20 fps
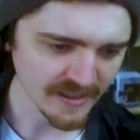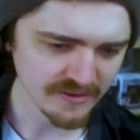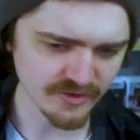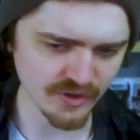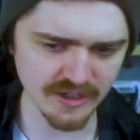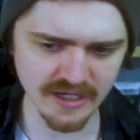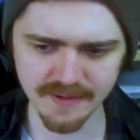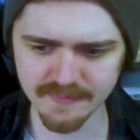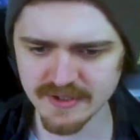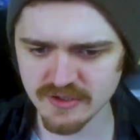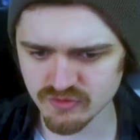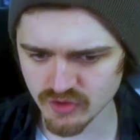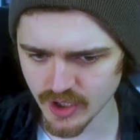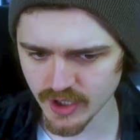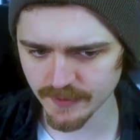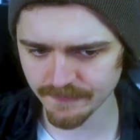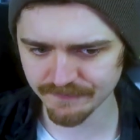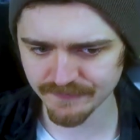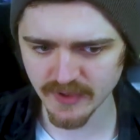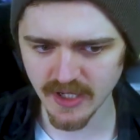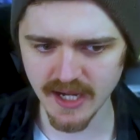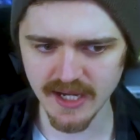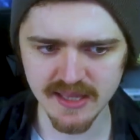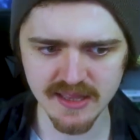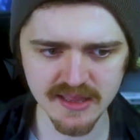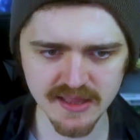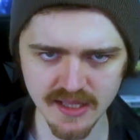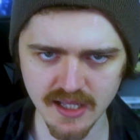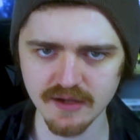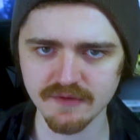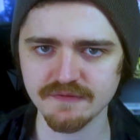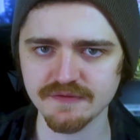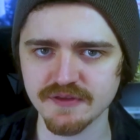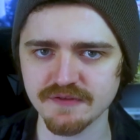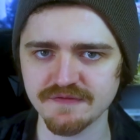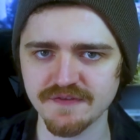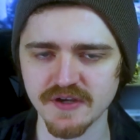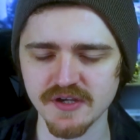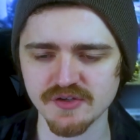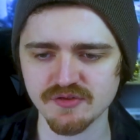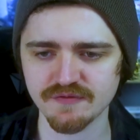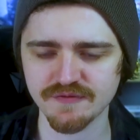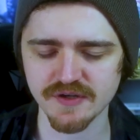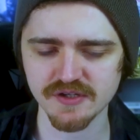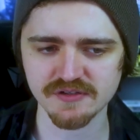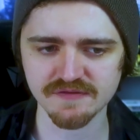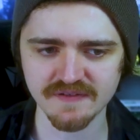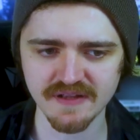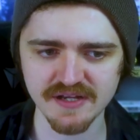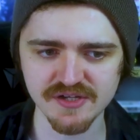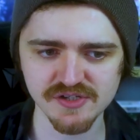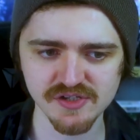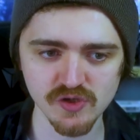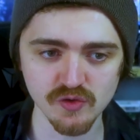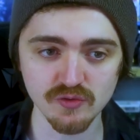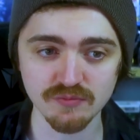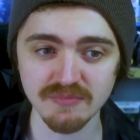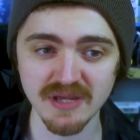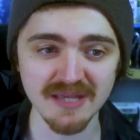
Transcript: Don't get me wrong, I love the first Reverse Flash suit.